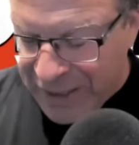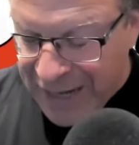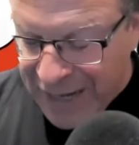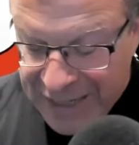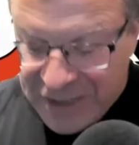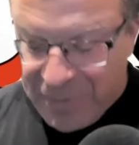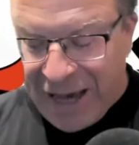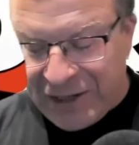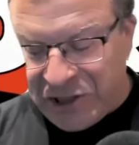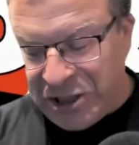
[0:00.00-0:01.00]
The
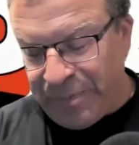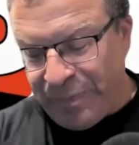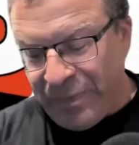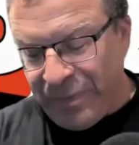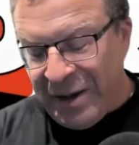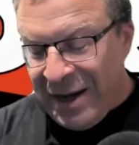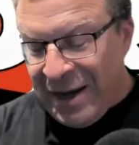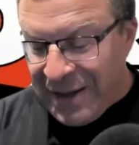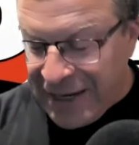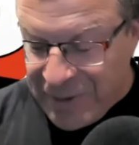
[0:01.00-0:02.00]

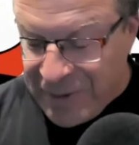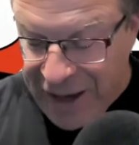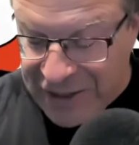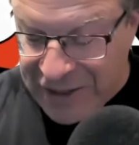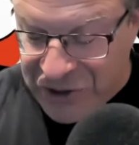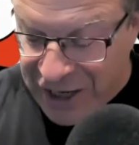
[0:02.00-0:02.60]
next match,